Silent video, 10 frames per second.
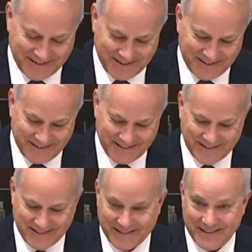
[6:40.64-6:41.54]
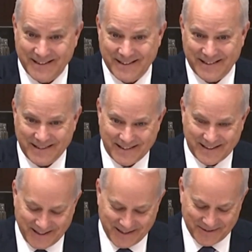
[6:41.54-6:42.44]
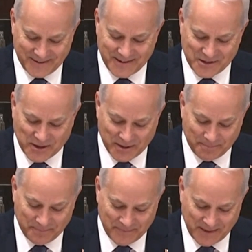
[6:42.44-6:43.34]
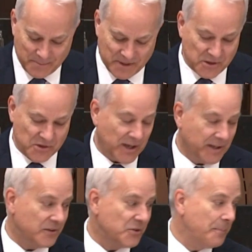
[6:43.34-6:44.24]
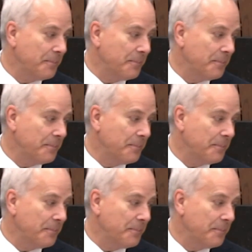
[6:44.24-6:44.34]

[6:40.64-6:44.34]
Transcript: Mr. Susan as well. Sorry. Give me 2 seconds.